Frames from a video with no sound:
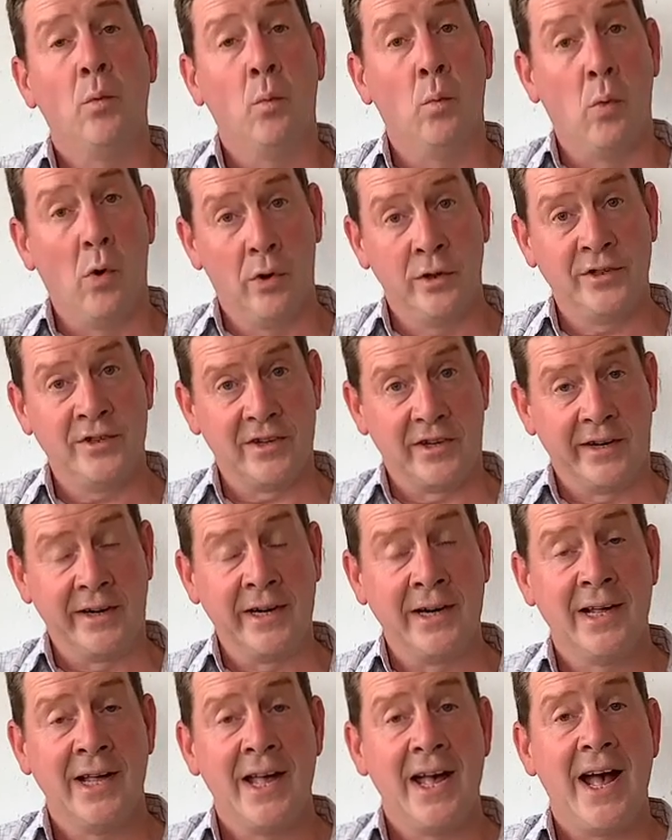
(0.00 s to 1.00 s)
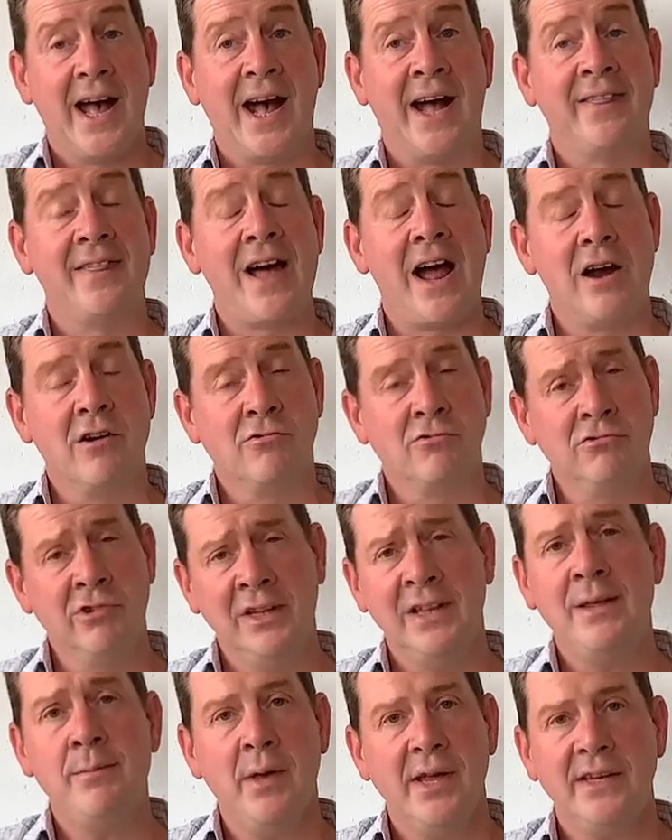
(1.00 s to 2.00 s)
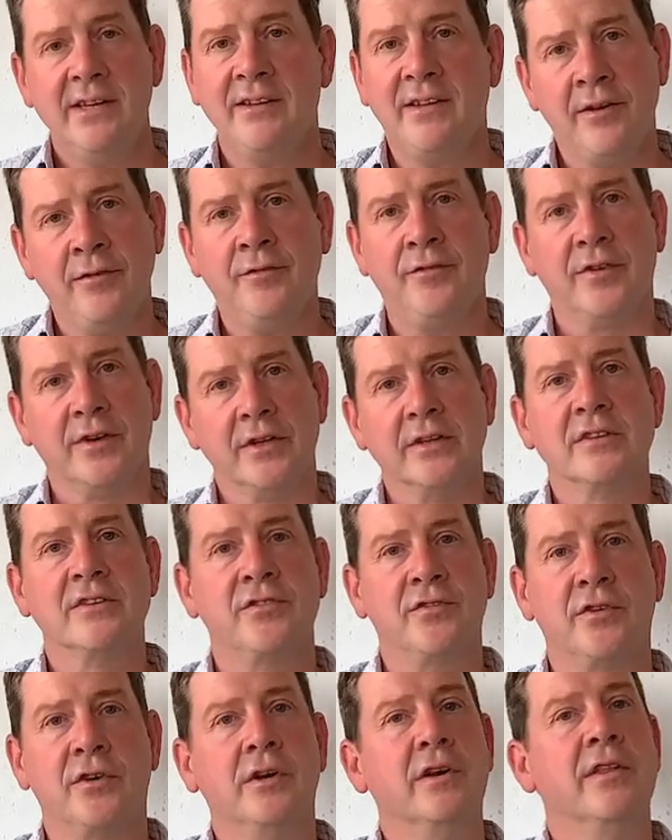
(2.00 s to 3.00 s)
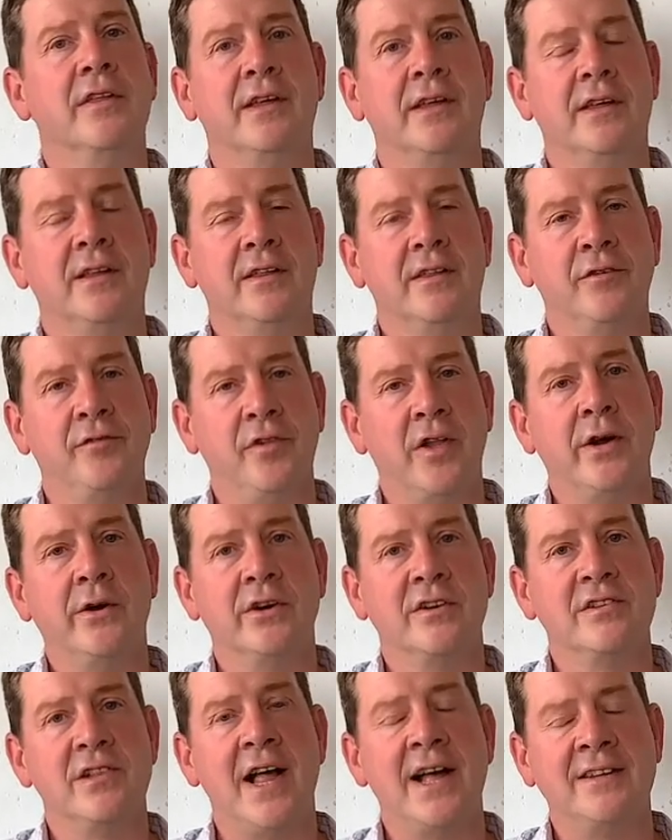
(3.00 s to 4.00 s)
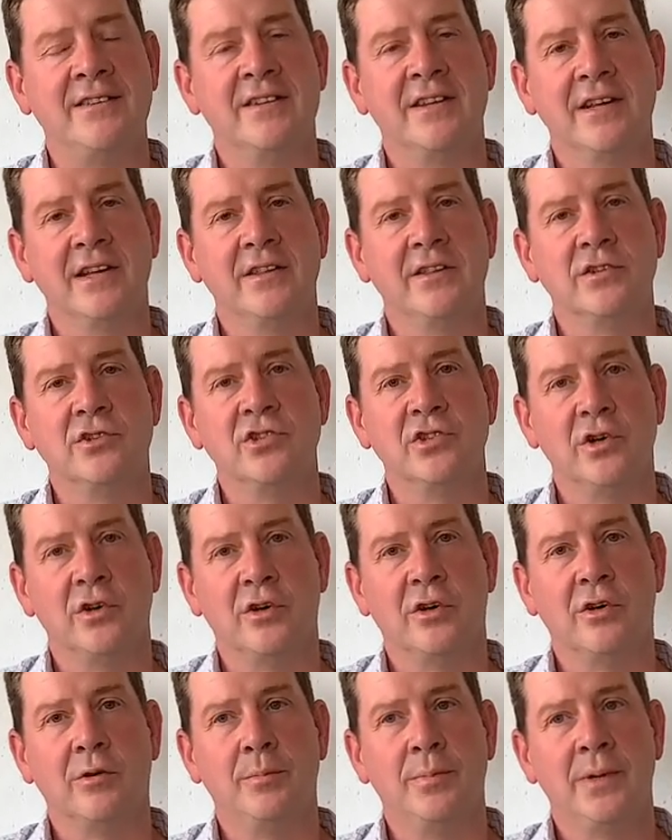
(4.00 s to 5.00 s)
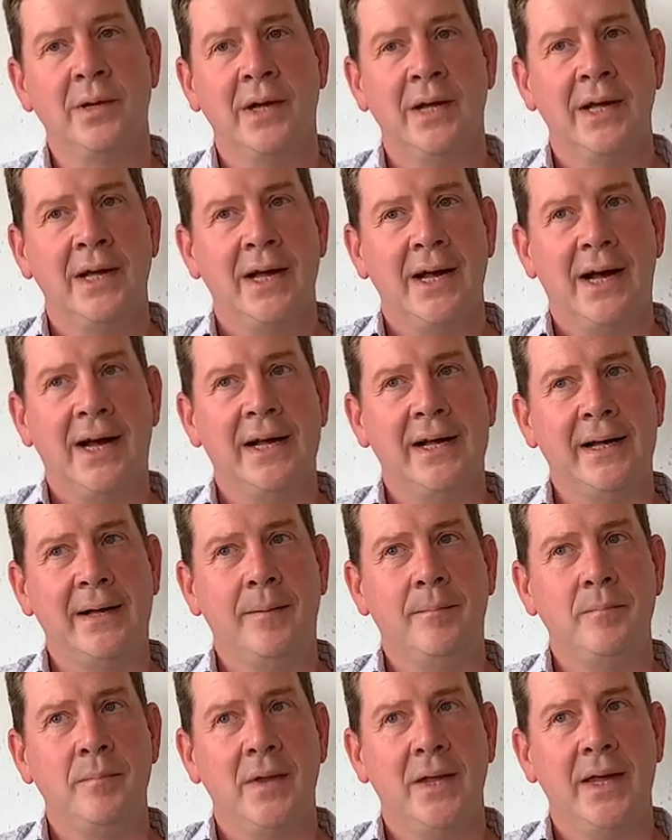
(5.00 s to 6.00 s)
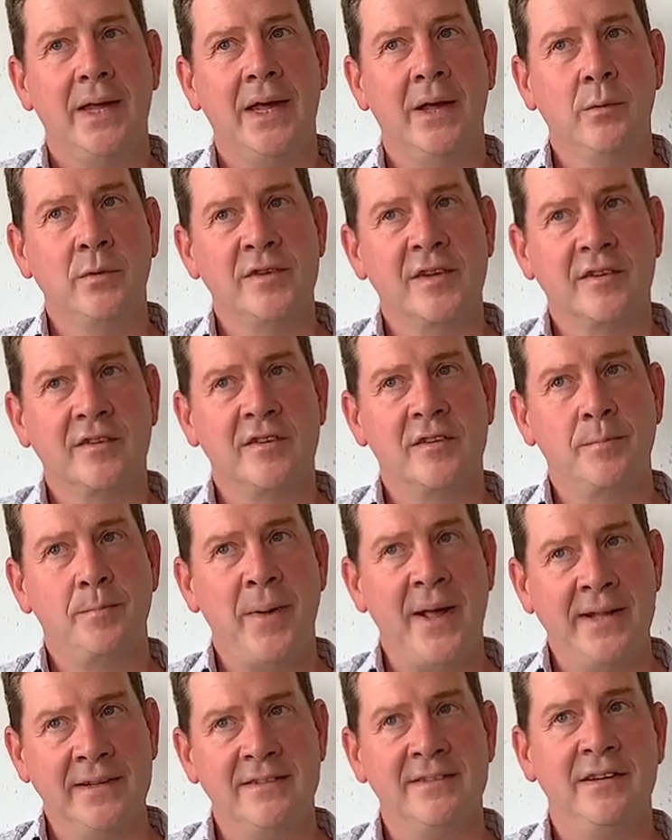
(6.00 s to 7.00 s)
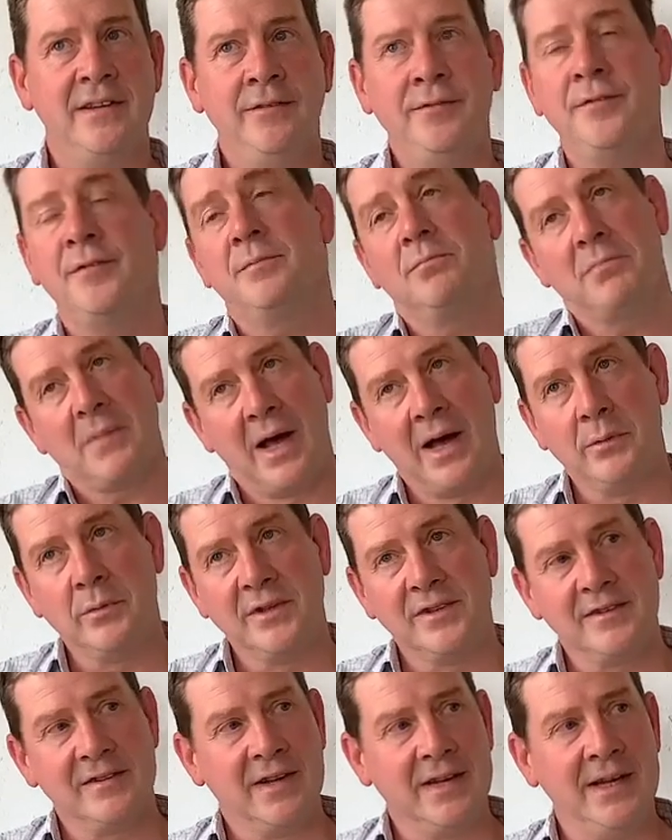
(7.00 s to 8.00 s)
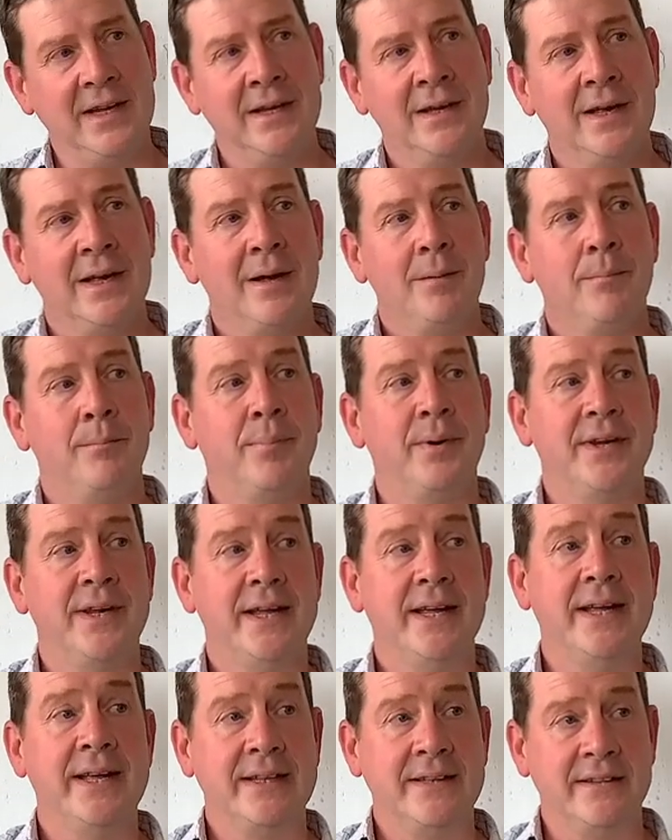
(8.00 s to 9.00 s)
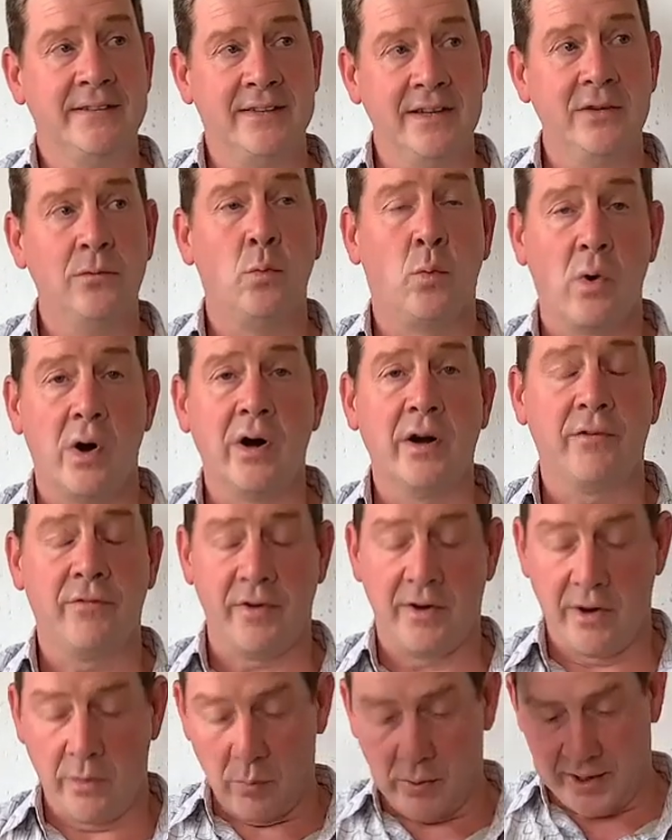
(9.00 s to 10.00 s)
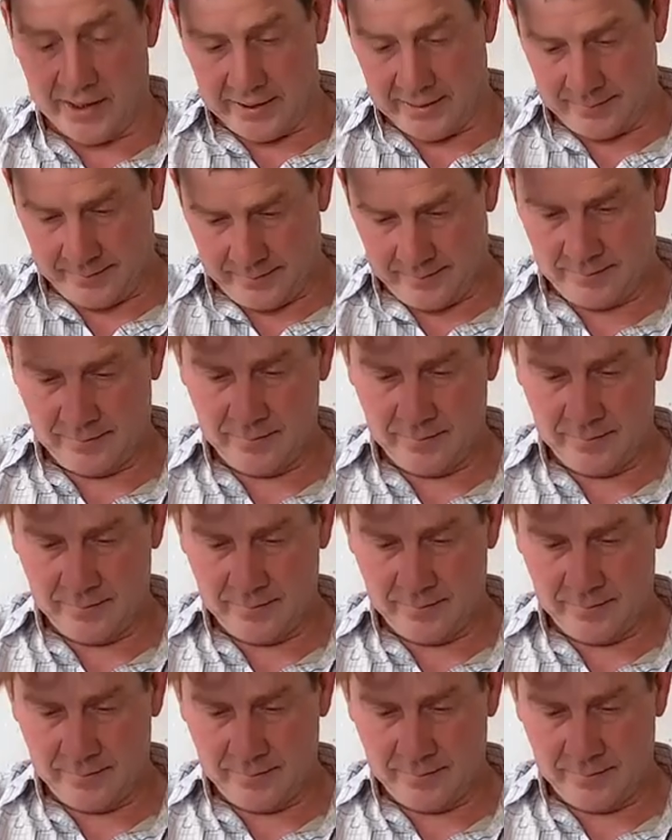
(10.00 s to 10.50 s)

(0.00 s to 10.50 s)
water, and that really made a difference for the, the flowers lasting in the shop. Um, it was expensive, I would say, but it, it did work very well.